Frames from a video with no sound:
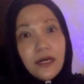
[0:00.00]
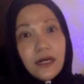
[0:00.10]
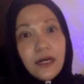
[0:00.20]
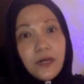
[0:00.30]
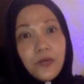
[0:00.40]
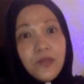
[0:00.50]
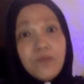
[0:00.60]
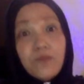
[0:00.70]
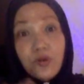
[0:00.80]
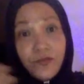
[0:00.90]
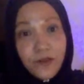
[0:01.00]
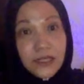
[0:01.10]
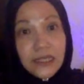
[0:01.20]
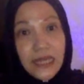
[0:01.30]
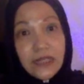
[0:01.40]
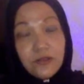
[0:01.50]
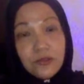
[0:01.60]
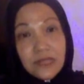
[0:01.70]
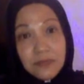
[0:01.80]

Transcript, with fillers: uh, we move again to